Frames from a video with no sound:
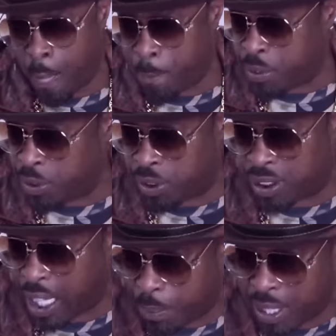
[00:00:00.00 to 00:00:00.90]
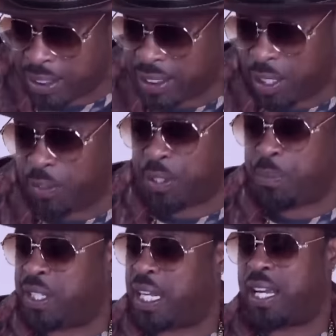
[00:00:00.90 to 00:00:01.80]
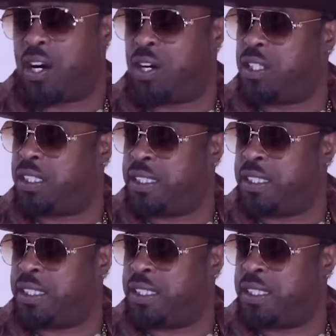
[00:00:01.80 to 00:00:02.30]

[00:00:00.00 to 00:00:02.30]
producers like myself that be like, oh,